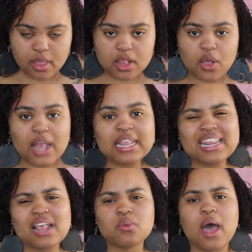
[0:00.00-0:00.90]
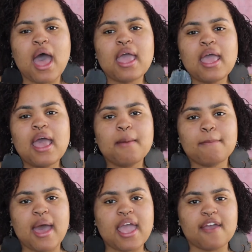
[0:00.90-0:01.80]
So I think that's why
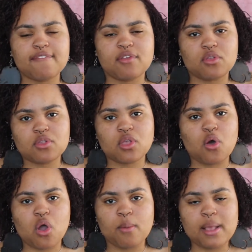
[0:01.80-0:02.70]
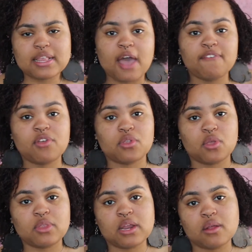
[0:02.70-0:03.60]
my scalp feels
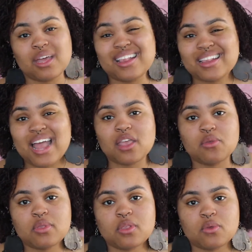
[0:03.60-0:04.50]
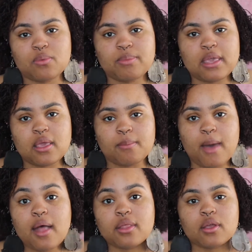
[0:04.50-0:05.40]
so tender because it's not used to being
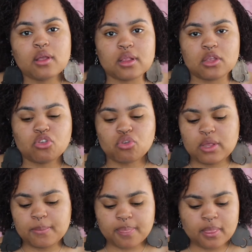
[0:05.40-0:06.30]
bothered, essentially.